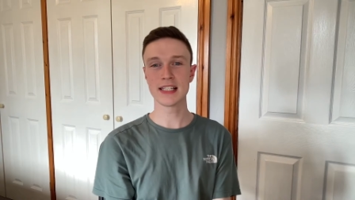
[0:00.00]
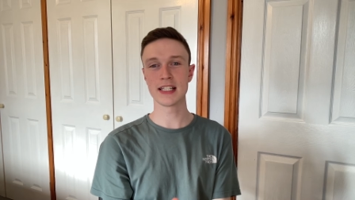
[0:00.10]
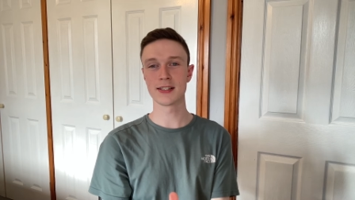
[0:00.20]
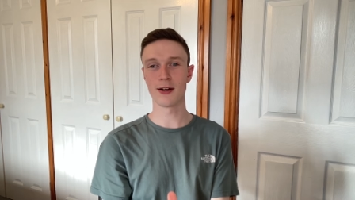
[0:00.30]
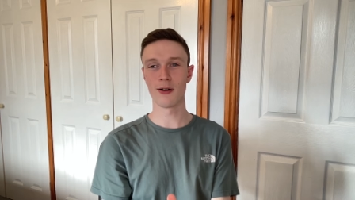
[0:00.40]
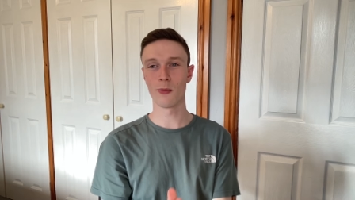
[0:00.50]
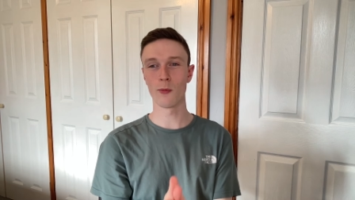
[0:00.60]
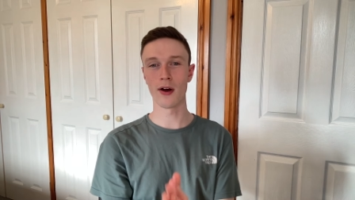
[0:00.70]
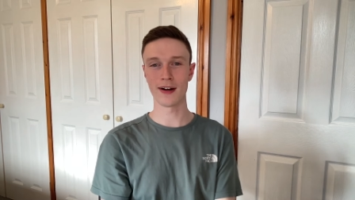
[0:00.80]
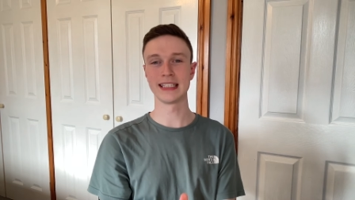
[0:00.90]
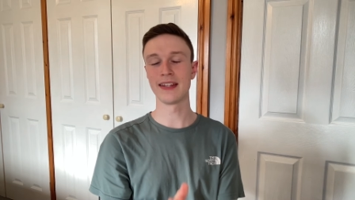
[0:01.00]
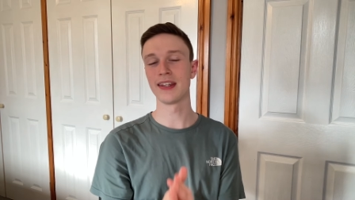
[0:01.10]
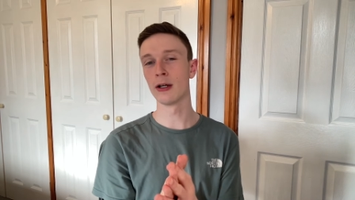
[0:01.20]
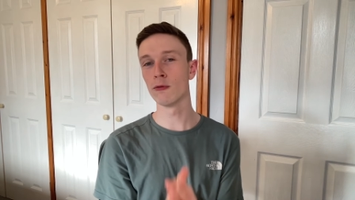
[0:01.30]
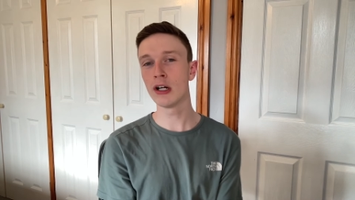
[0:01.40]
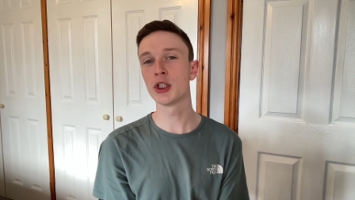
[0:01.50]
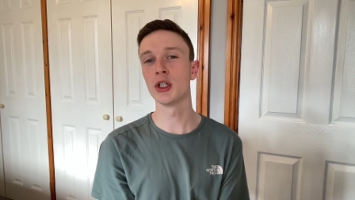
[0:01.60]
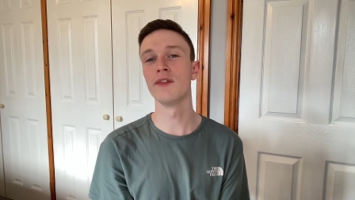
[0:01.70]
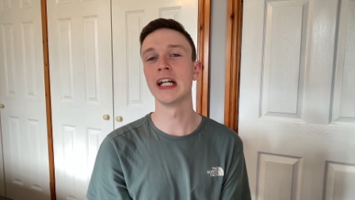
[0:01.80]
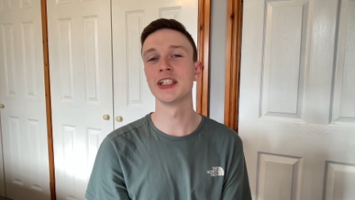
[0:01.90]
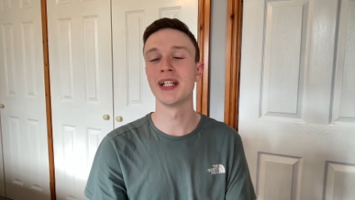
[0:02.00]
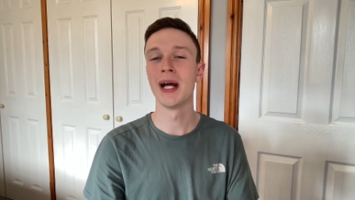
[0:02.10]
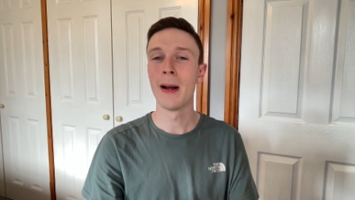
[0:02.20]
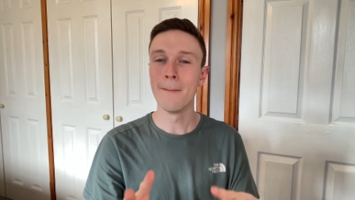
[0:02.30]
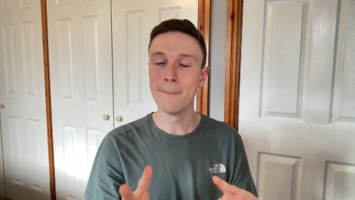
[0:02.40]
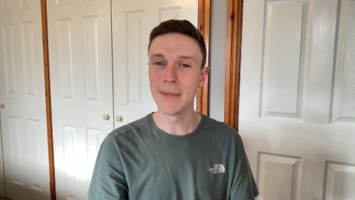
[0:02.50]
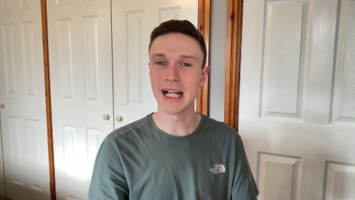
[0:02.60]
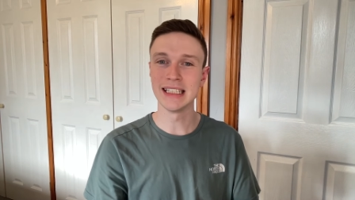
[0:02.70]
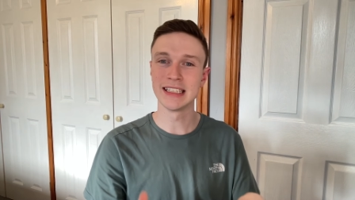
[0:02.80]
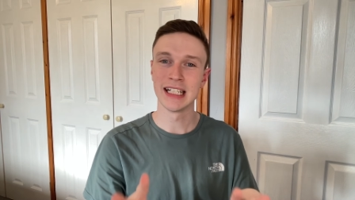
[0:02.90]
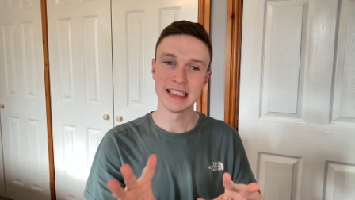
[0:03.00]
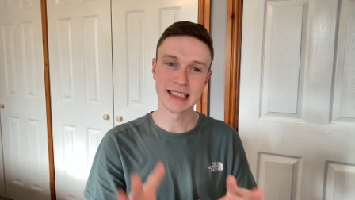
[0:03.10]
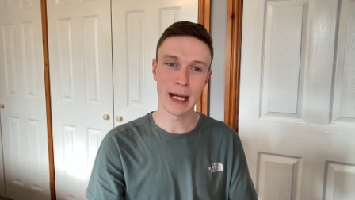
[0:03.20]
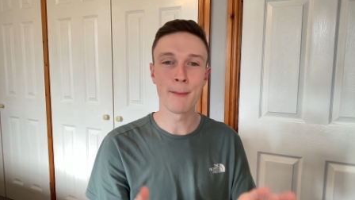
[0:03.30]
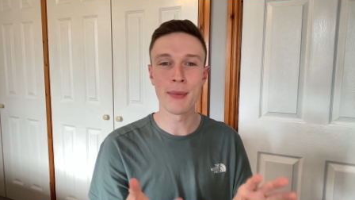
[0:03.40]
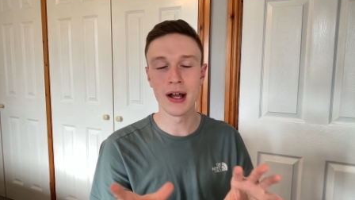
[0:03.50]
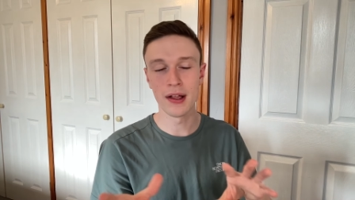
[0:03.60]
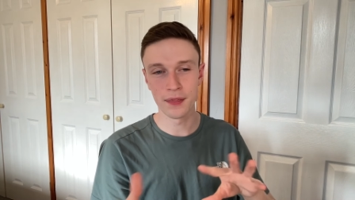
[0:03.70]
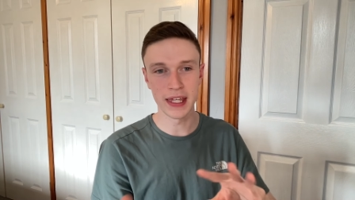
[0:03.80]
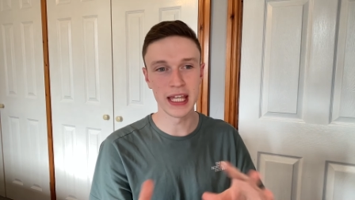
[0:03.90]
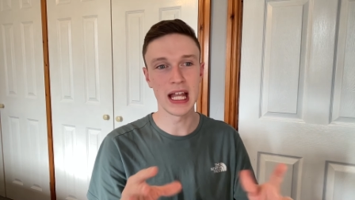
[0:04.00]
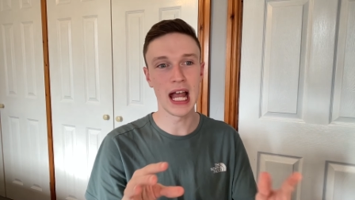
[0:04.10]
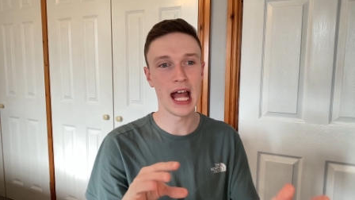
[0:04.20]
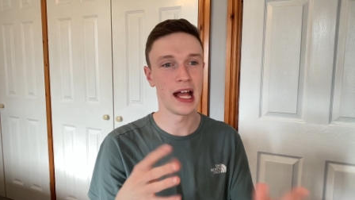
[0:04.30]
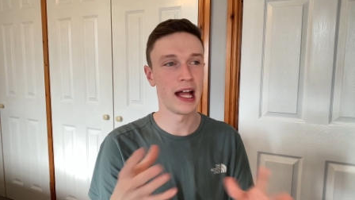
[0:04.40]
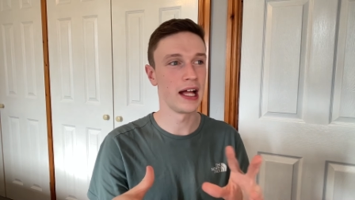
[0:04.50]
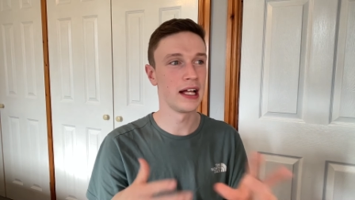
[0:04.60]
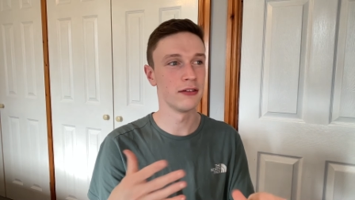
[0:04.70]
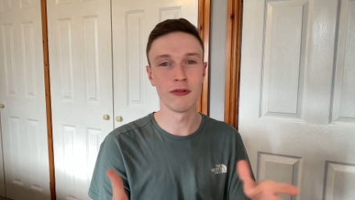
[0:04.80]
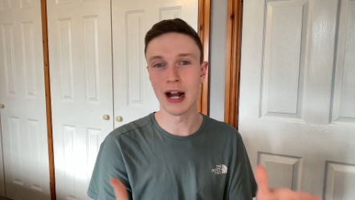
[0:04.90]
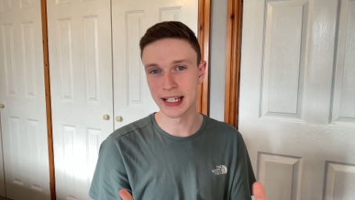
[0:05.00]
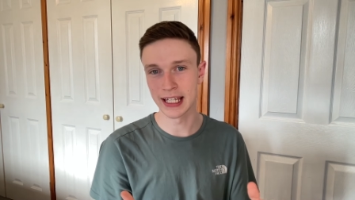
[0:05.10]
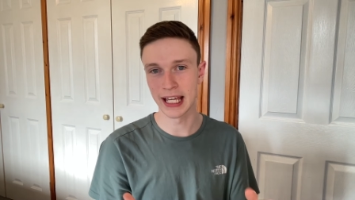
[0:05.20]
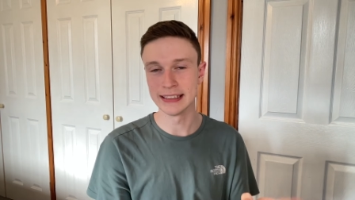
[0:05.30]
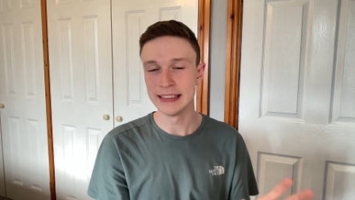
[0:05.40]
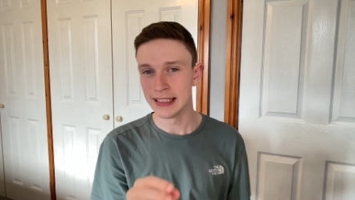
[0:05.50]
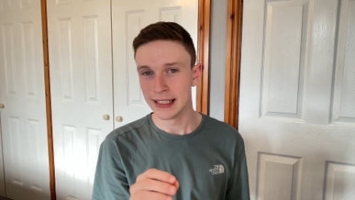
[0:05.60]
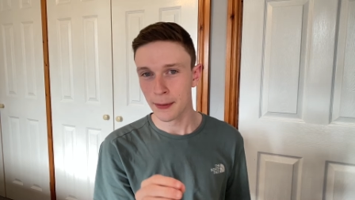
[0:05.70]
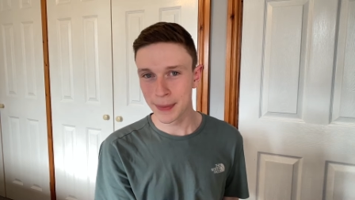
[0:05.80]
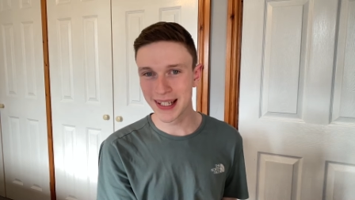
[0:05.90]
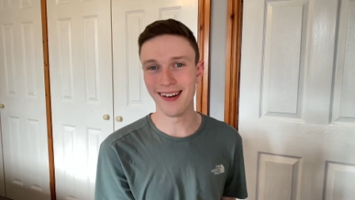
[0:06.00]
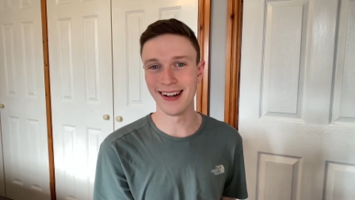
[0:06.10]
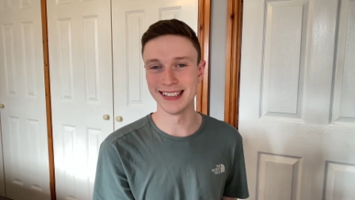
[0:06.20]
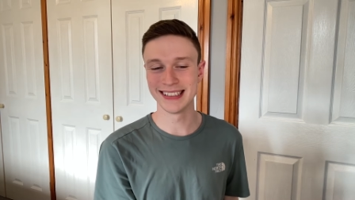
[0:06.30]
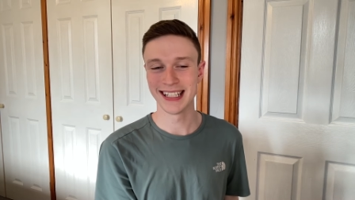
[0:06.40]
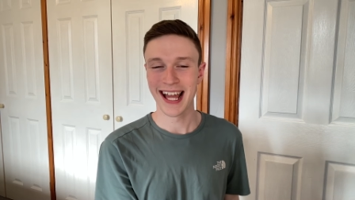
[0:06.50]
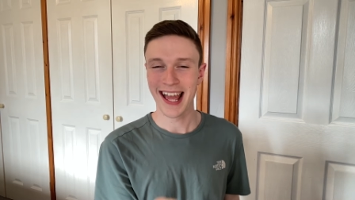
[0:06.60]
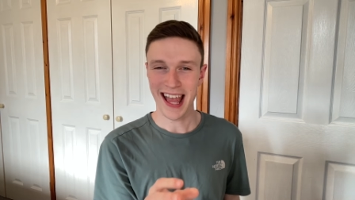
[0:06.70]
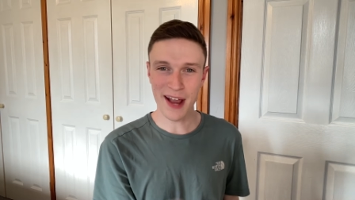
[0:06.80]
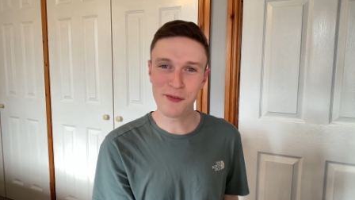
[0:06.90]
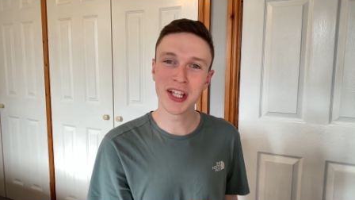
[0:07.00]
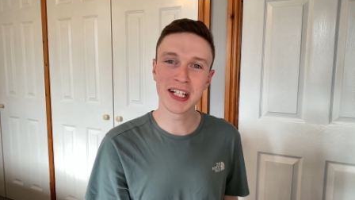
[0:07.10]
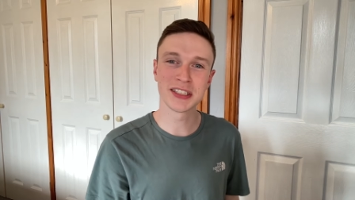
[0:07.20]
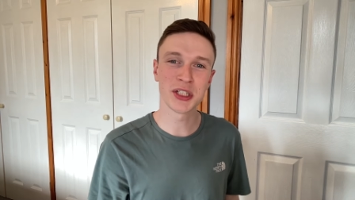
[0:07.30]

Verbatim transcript: is the song where I said the original version might tamper the uh, ranking because Everything Has